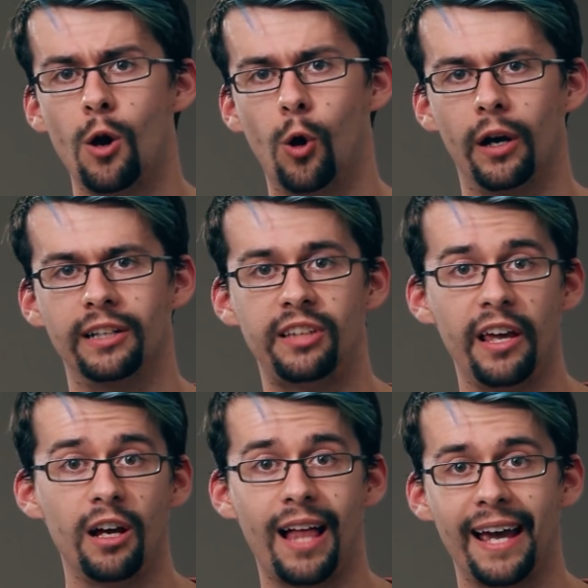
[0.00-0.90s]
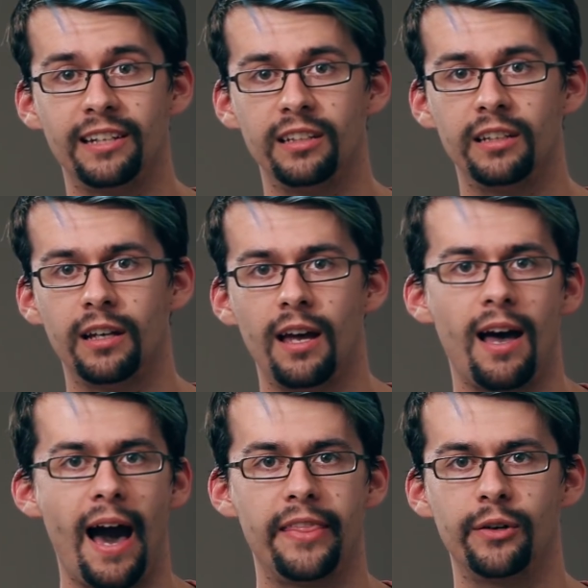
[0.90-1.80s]
or a tail ID
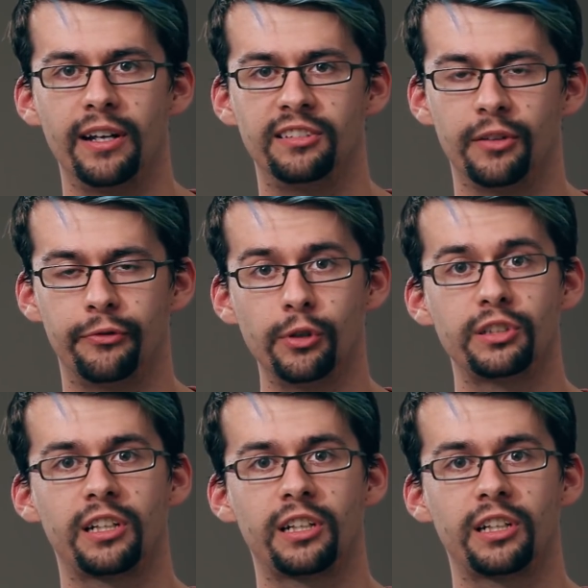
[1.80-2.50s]
either as the first